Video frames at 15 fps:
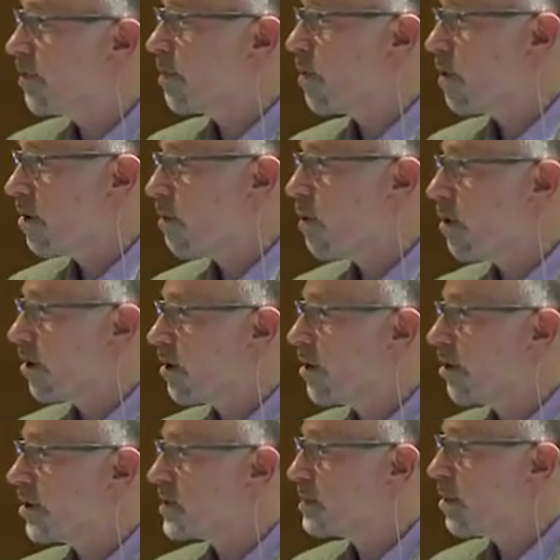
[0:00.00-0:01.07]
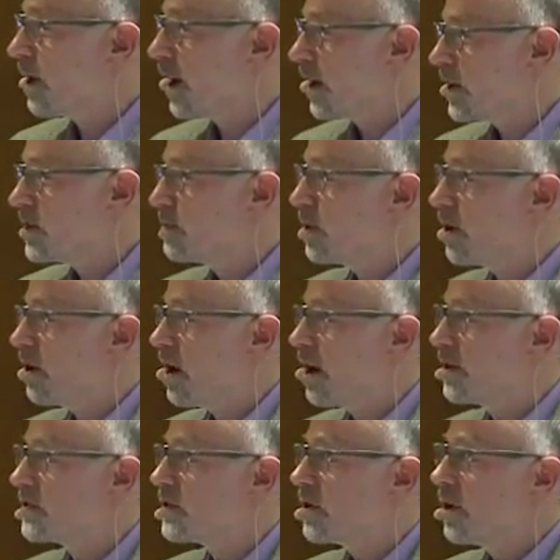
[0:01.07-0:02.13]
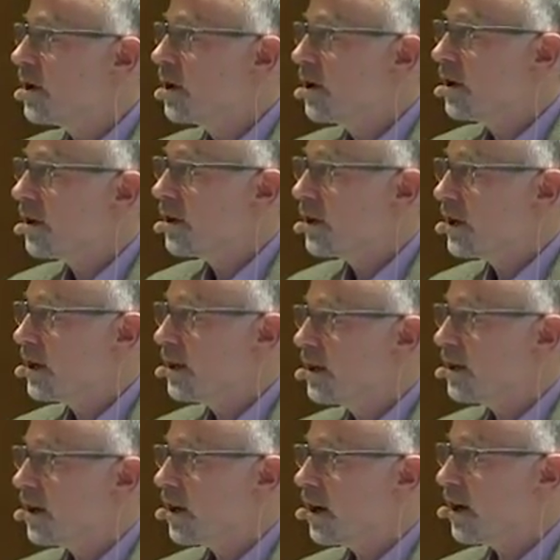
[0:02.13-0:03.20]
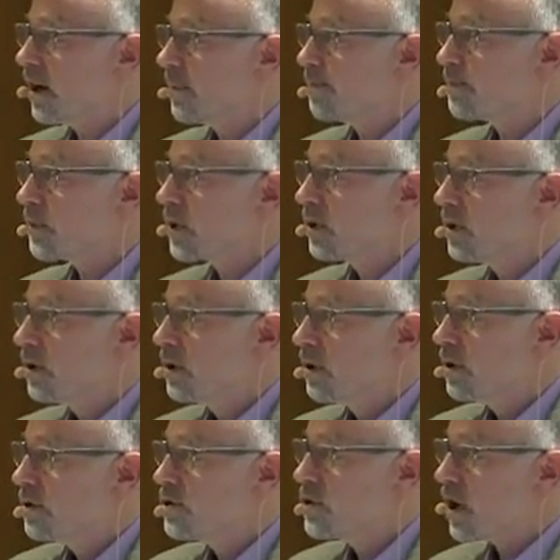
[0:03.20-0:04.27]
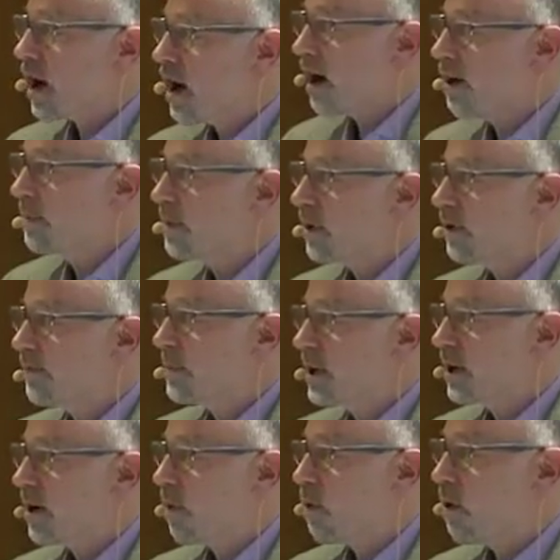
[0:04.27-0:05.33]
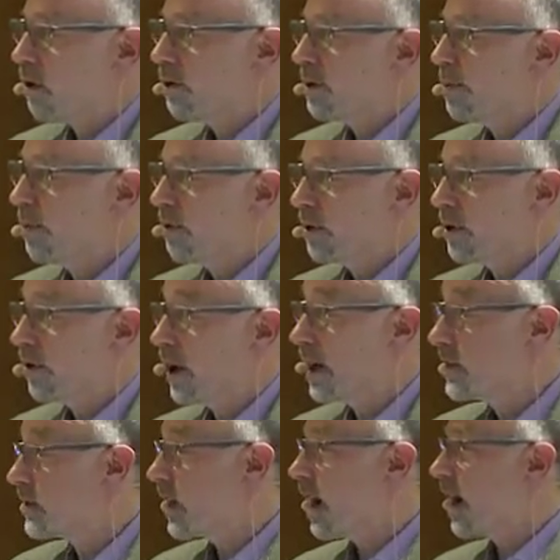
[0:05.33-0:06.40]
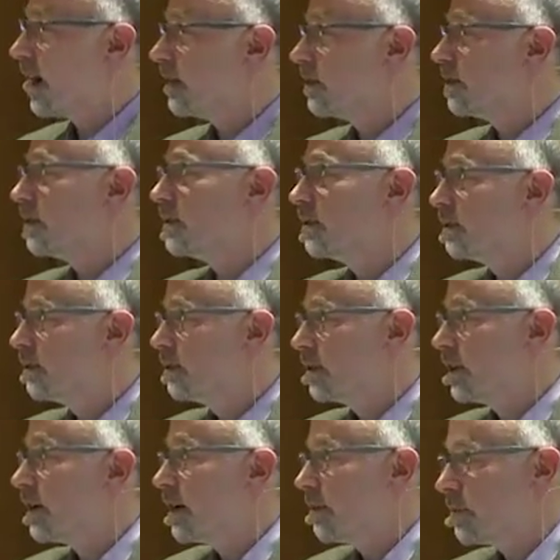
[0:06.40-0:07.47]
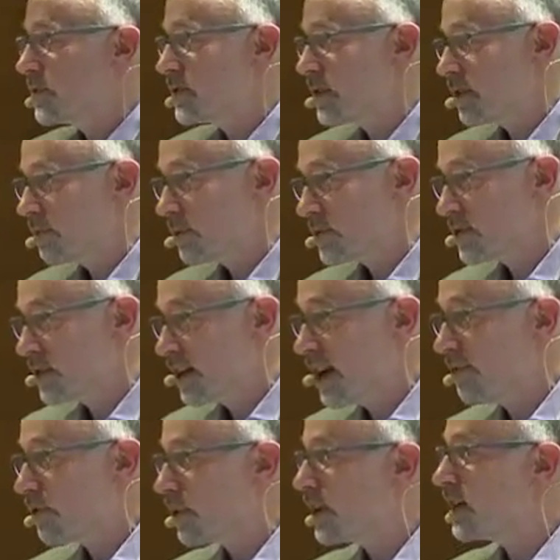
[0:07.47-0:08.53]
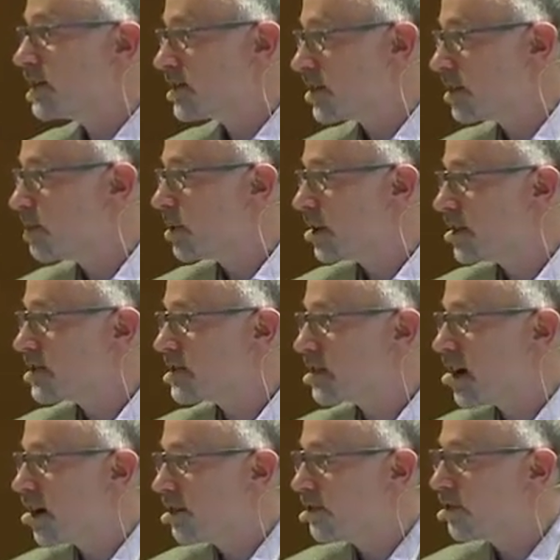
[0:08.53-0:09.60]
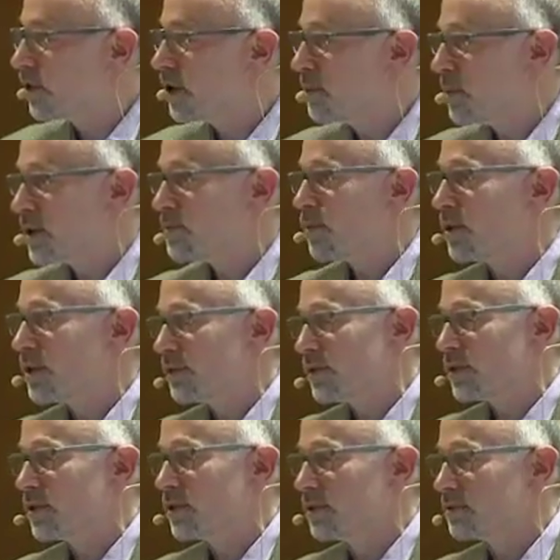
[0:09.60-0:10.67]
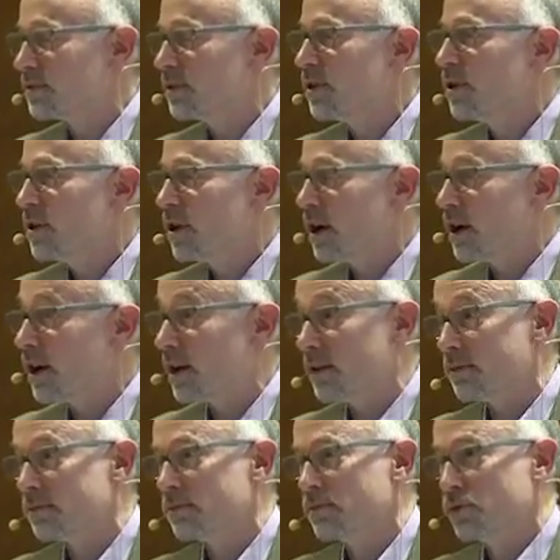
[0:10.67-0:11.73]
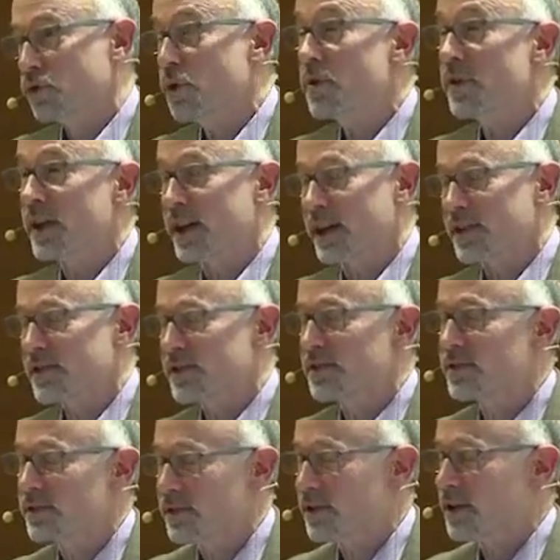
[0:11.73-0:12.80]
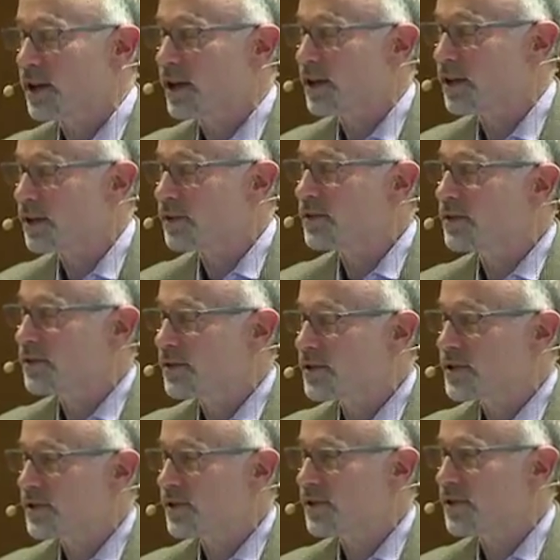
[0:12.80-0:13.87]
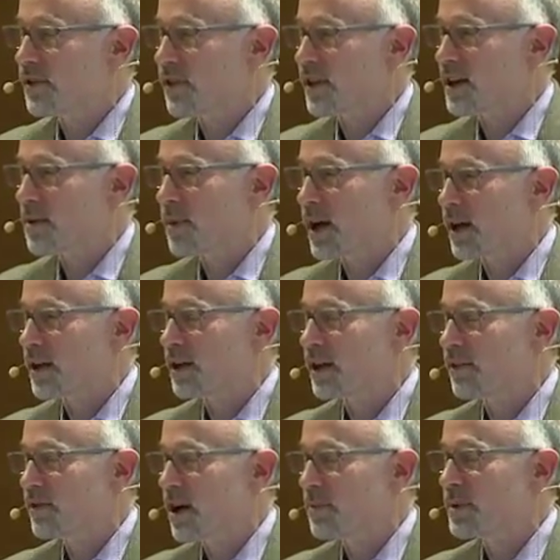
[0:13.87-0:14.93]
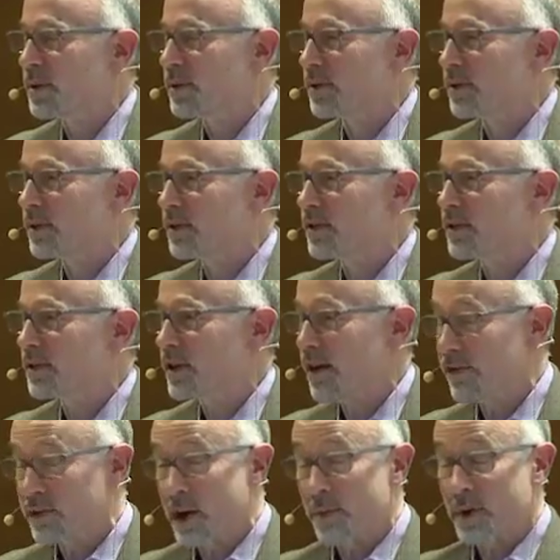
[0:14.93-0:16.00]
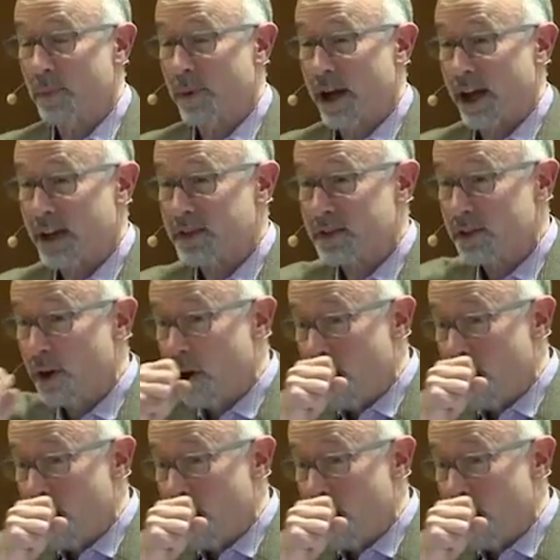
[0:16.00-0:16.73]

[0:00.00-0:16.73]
for more war correspondents because the um, job of being a war reporter has gotten, it, was, it was never easy, but it's gotten very much more difficult. Uh, two things, uh, just to think about it, have come to, have come to pass.